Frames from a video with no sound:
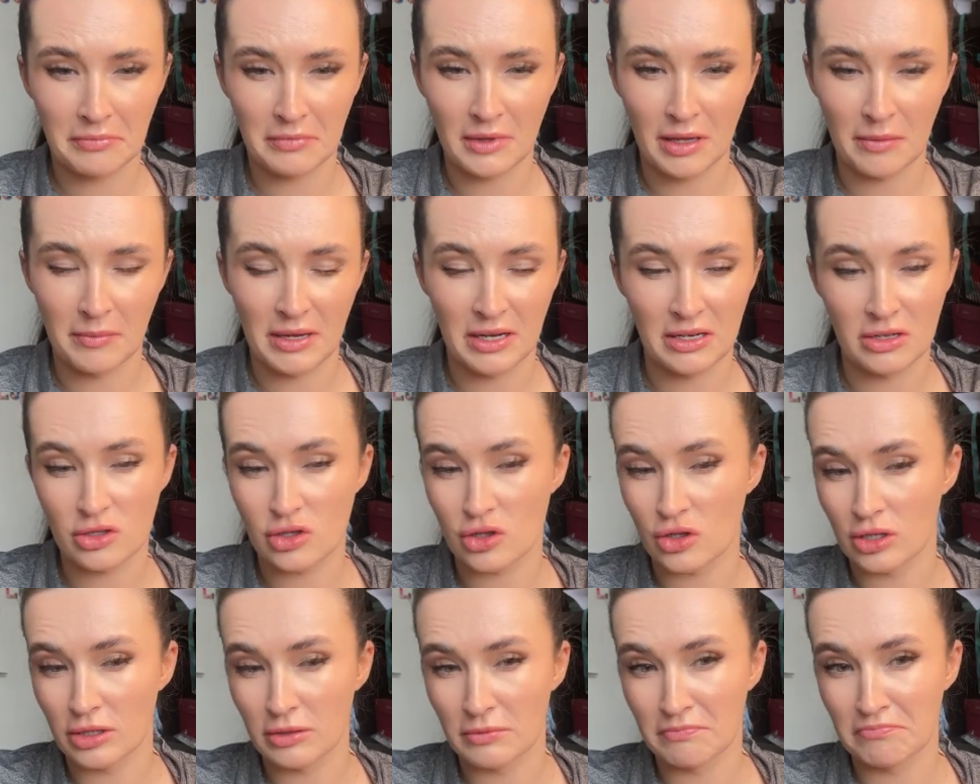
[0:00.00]
I mean, it
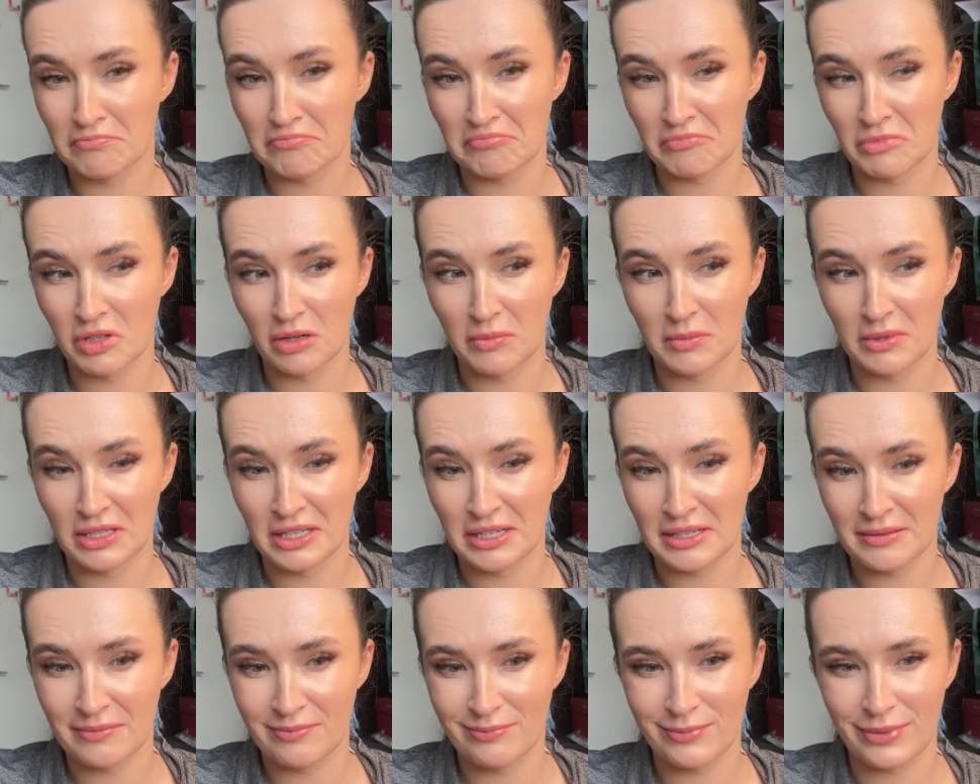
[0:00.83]
should
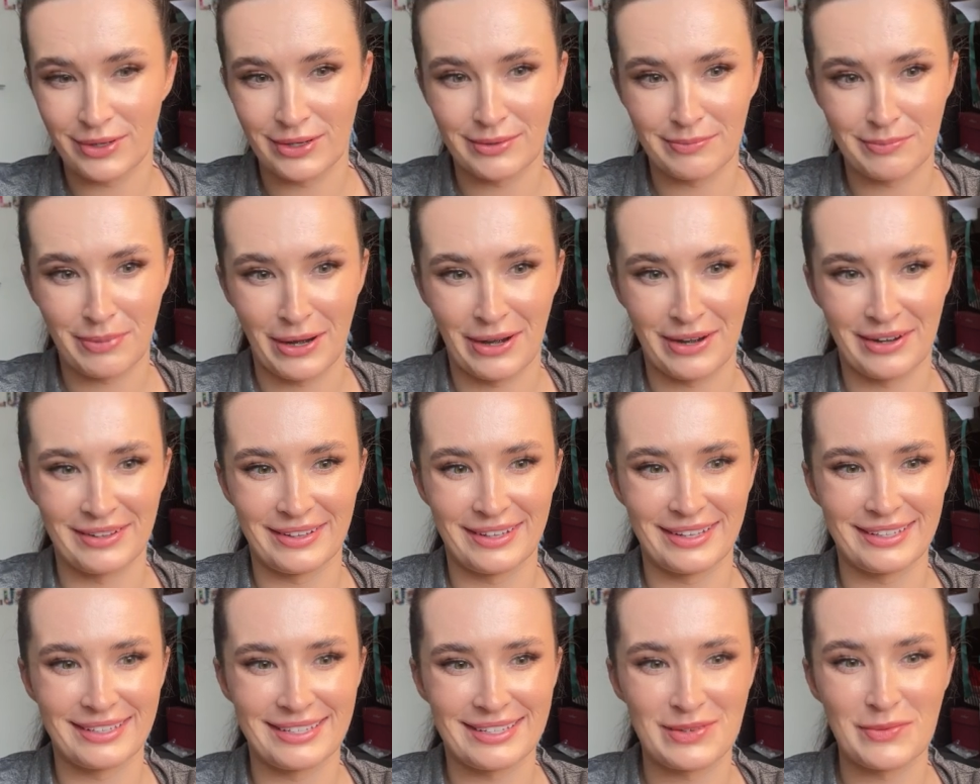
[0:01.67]
normally, but apparently
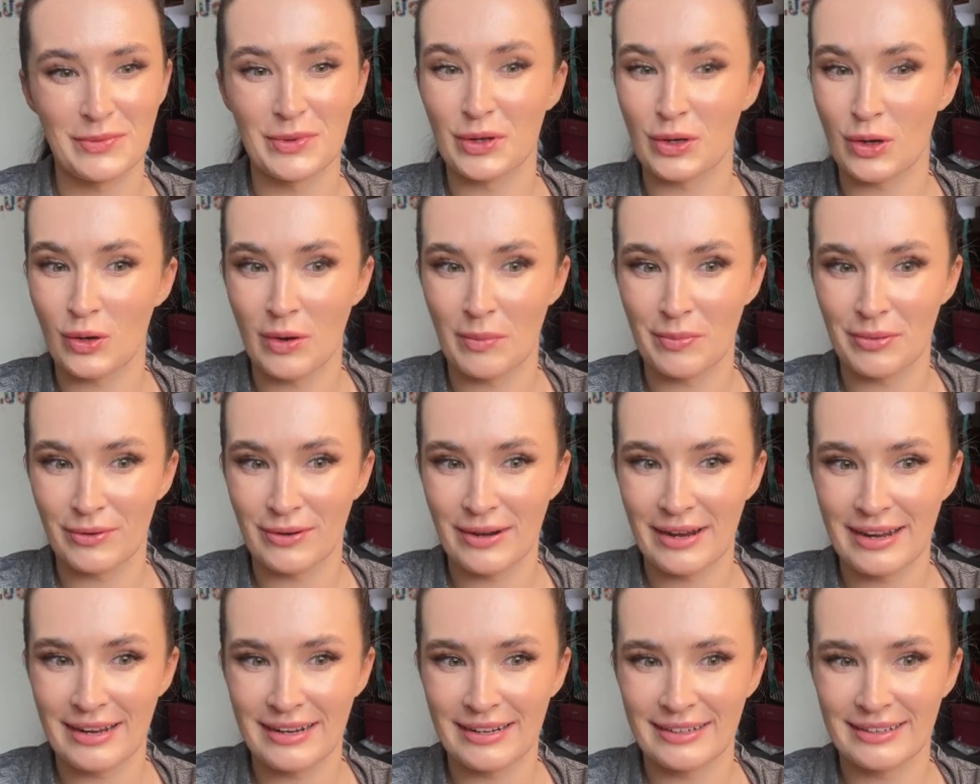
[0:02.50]
it doesn't want to
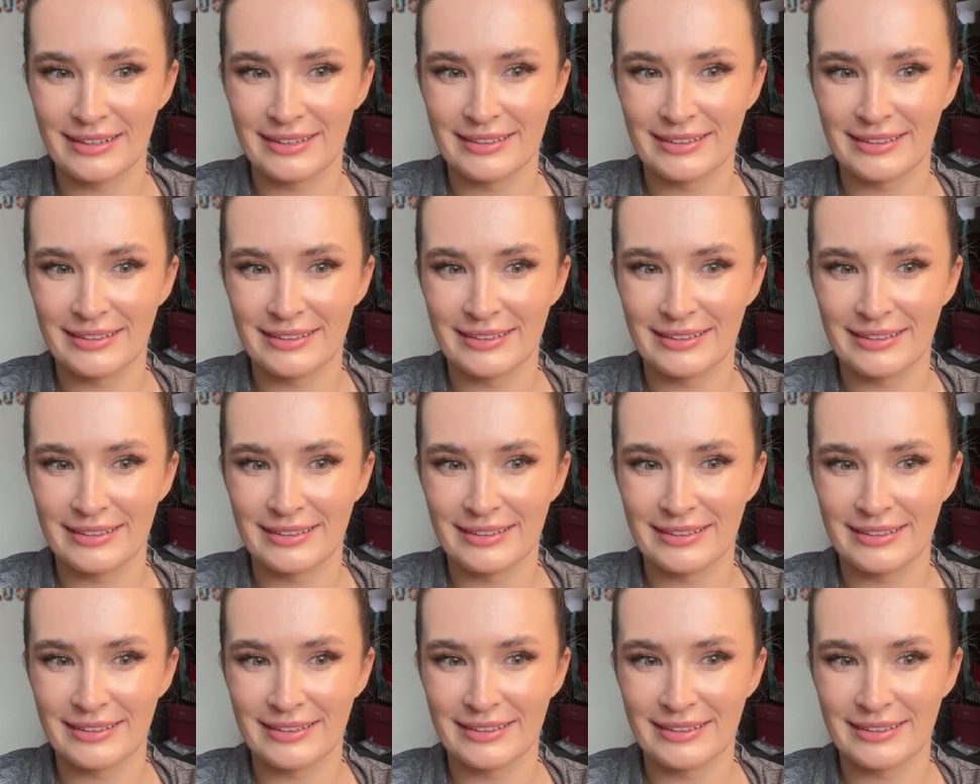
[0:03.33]
cooperate.